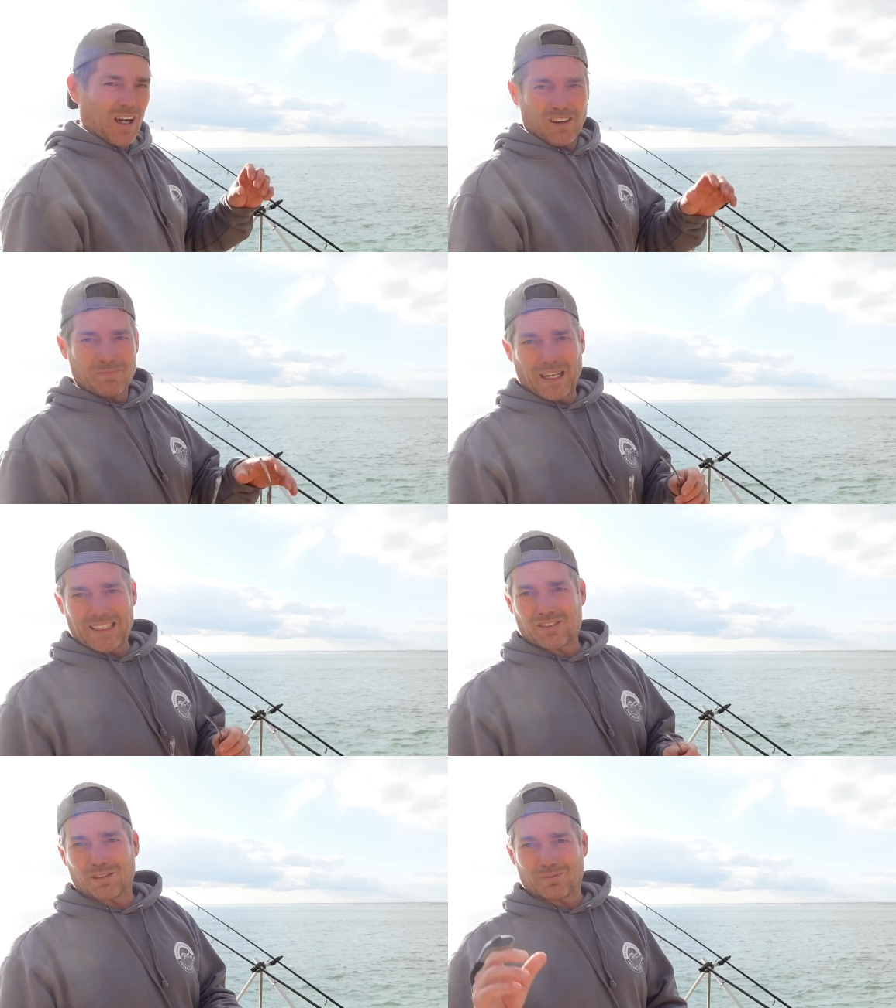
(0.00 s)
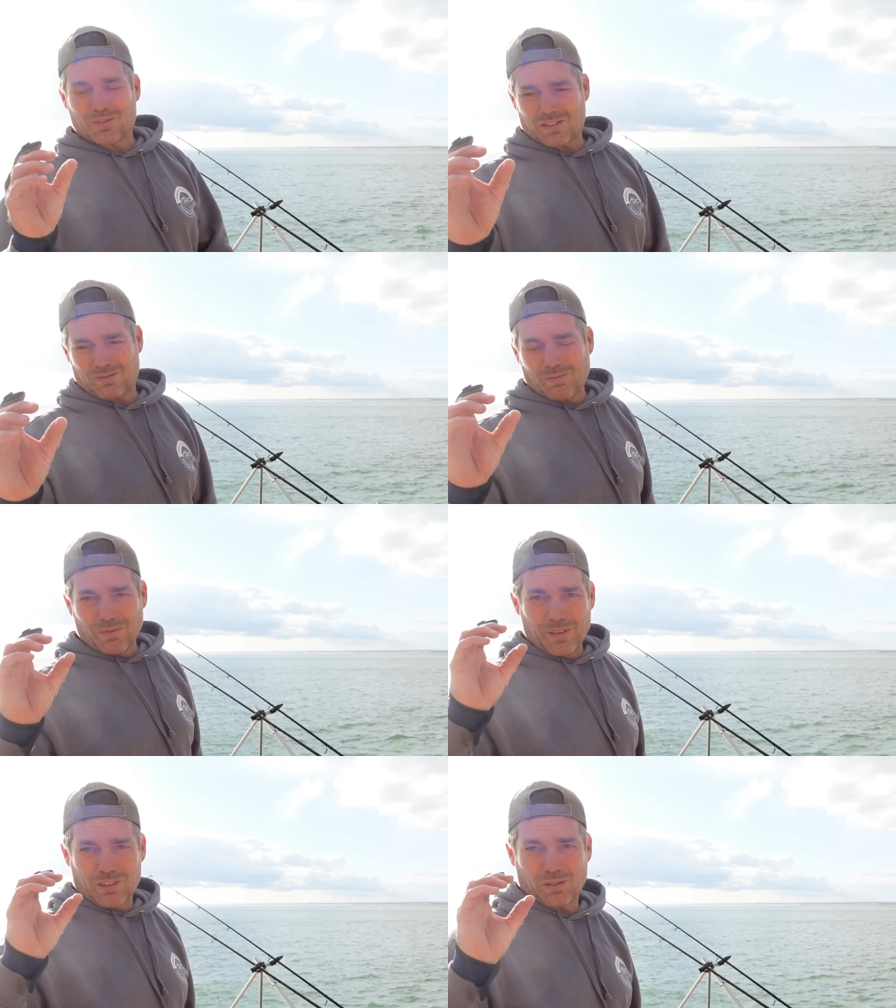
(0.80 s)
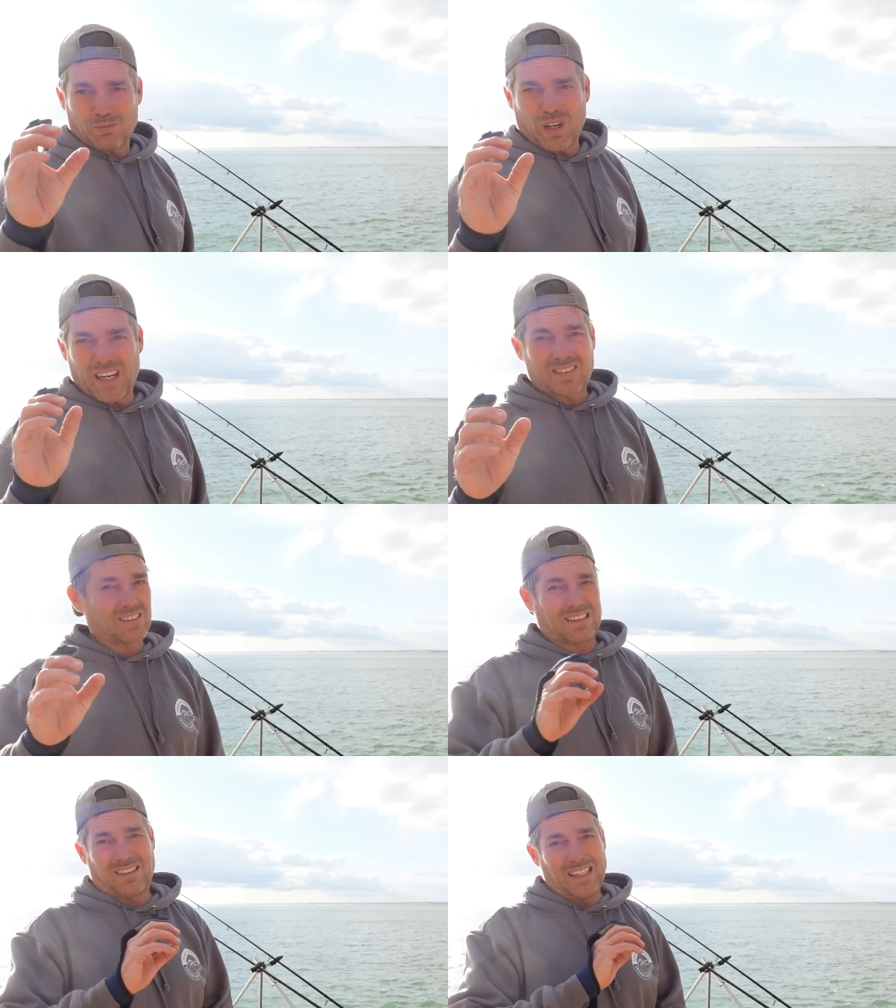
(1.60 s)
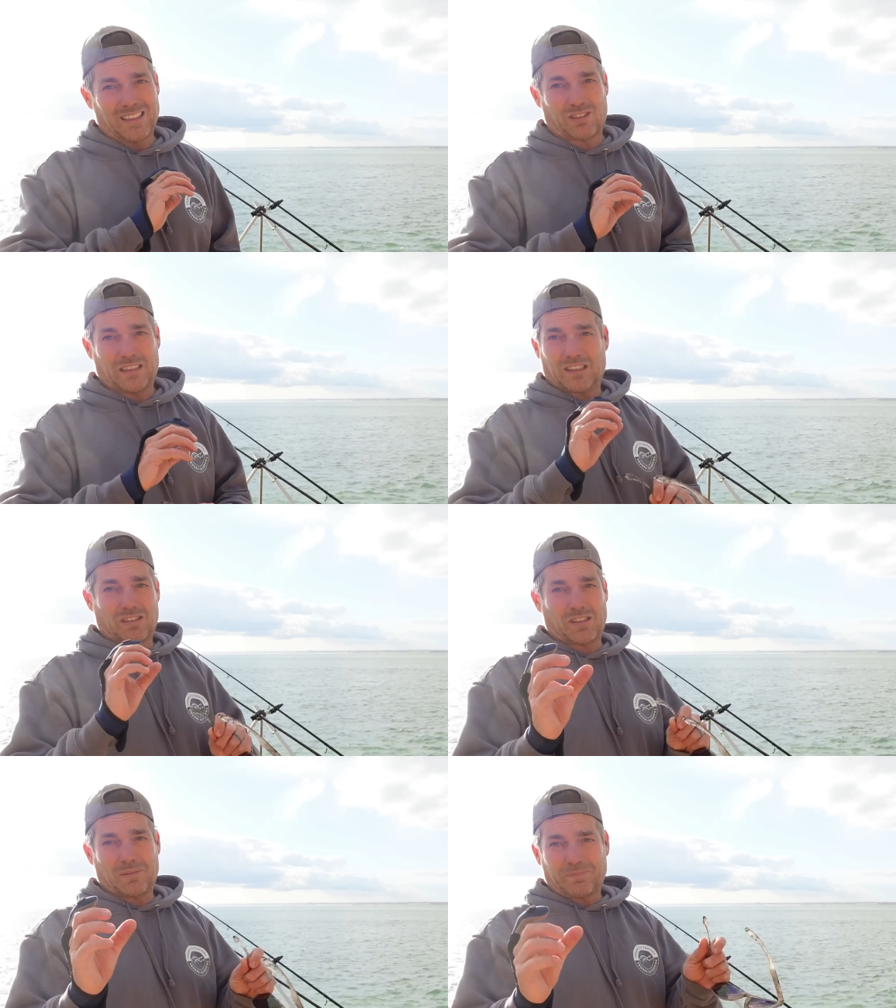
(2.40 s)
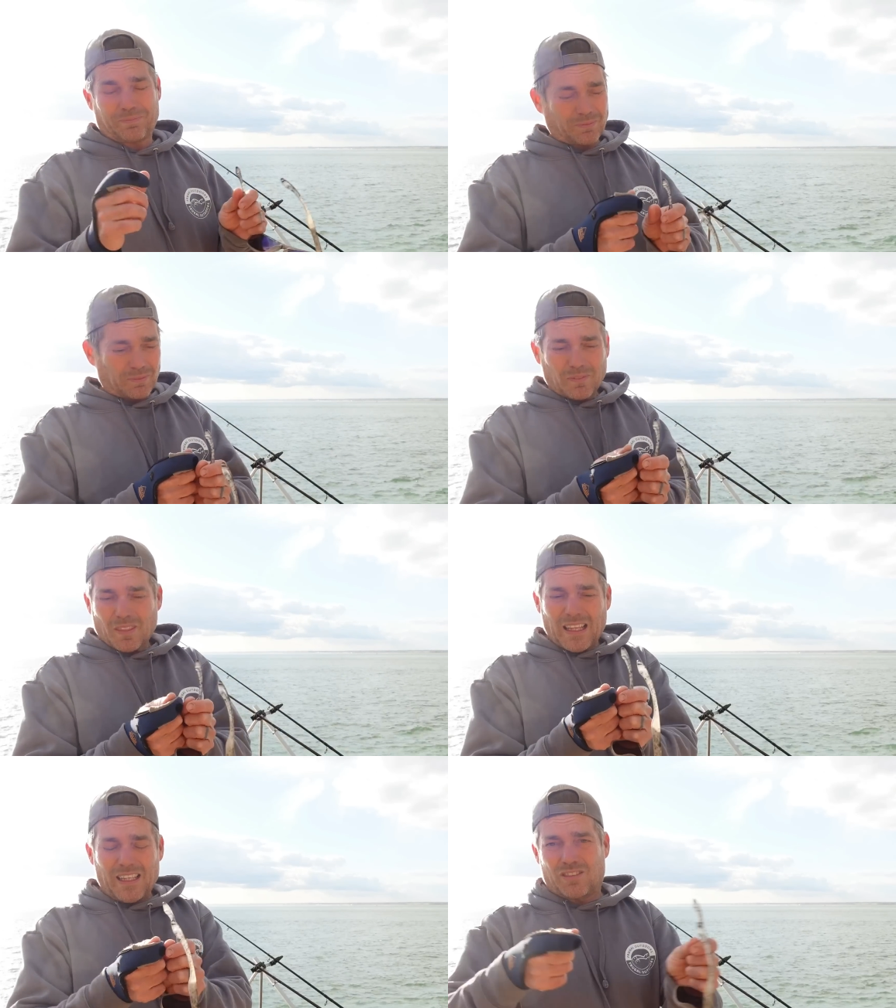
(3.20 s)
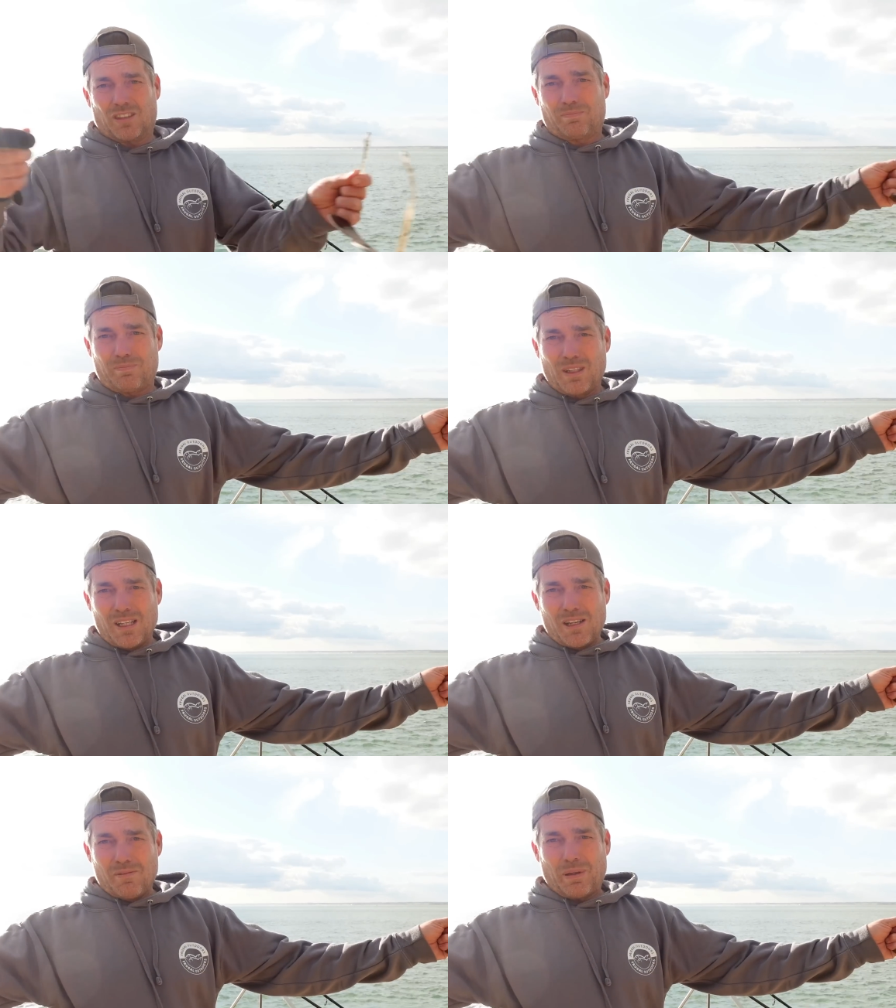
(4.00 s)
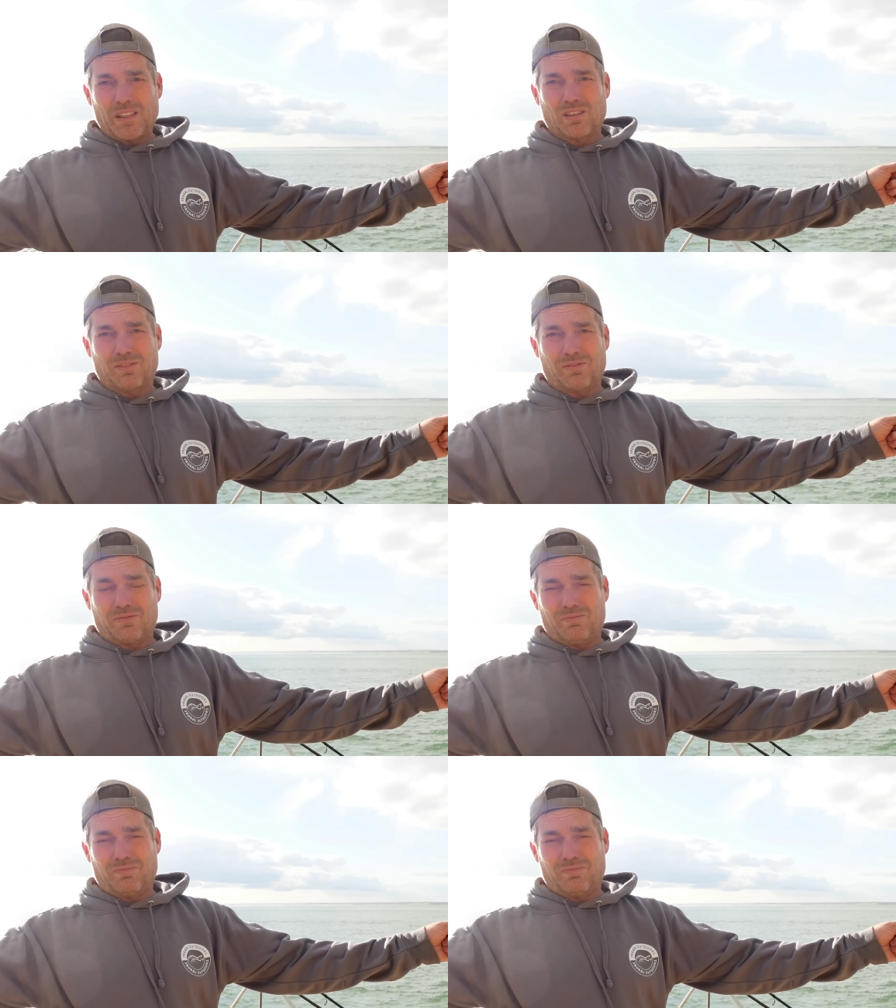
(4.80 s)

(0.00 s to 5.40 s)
I've made some rigs that literally just it's a piece of